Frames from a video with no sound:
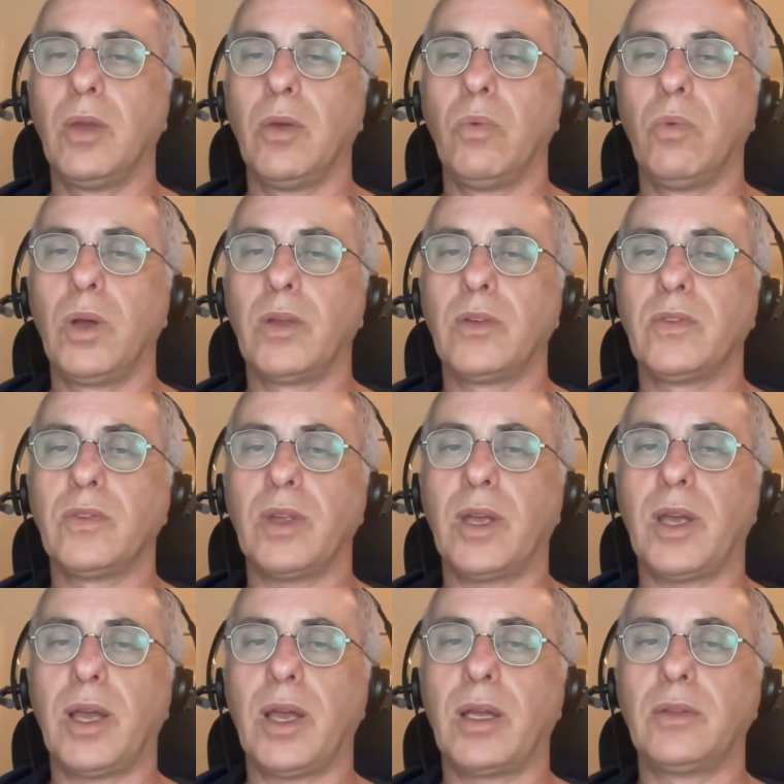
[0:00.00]
was
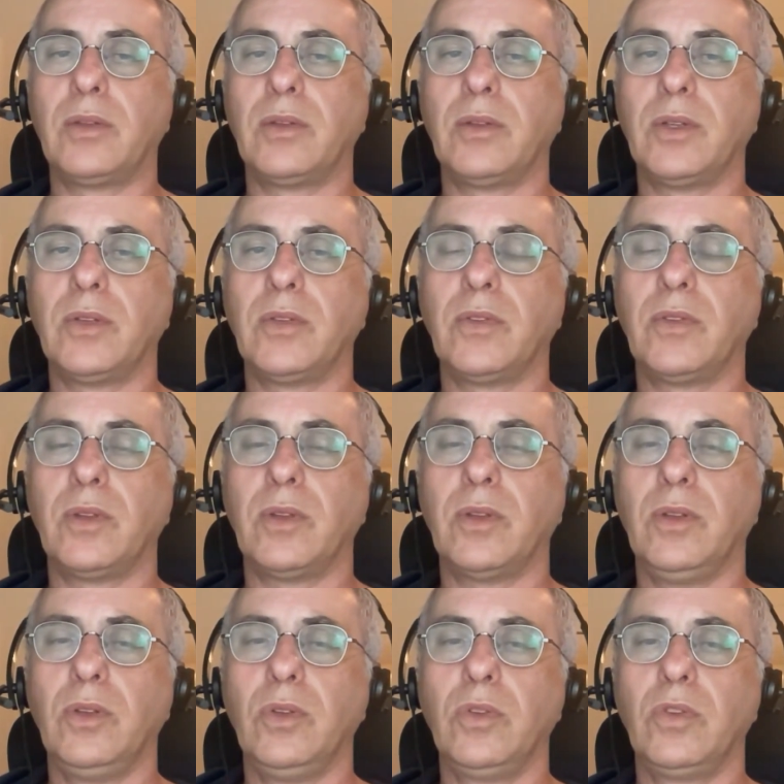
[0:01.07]
add this
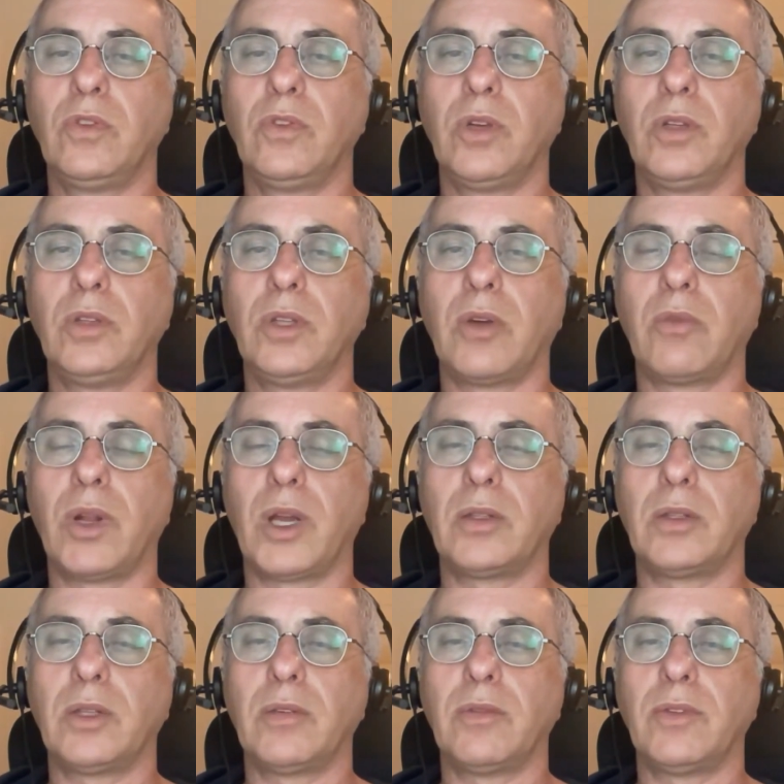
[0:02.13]
ustrict
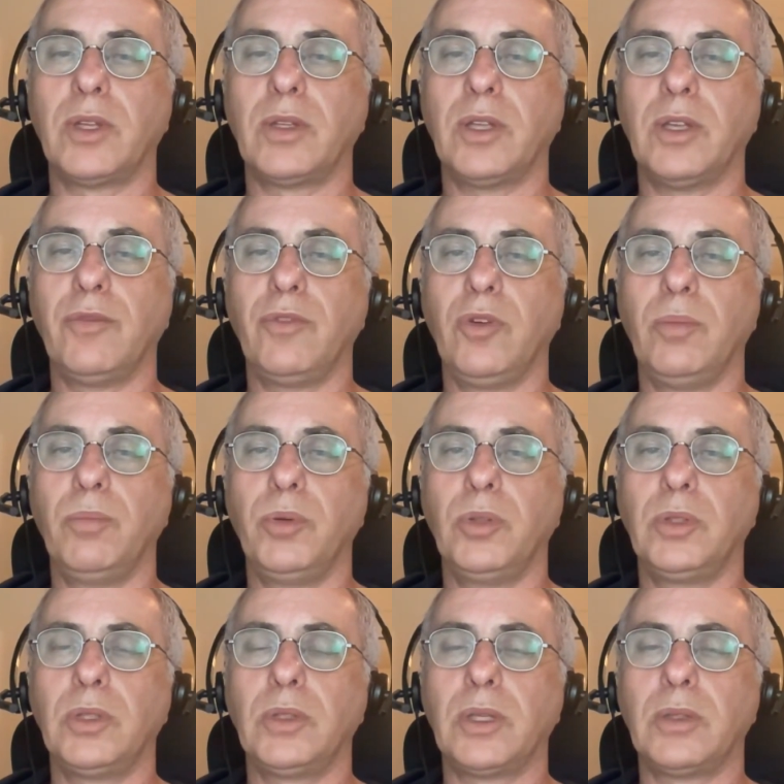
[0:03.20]
directive that if you put
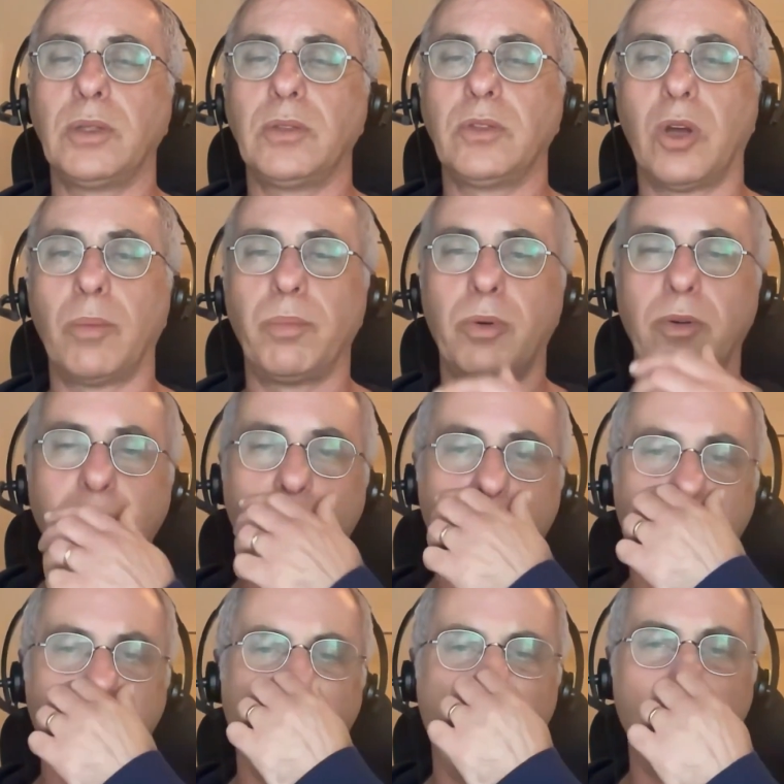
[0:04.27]
it at the top of your
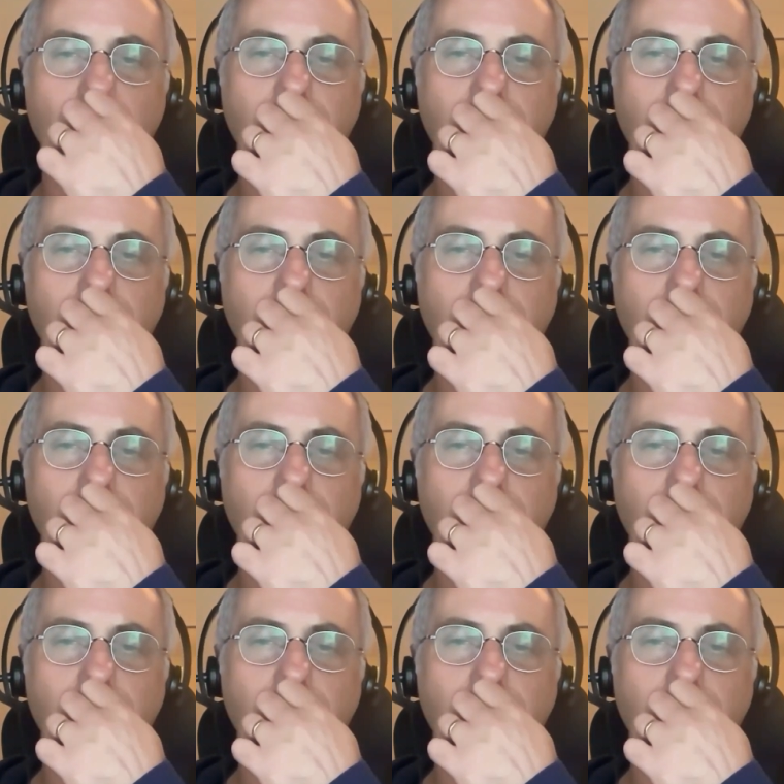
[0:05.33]
file,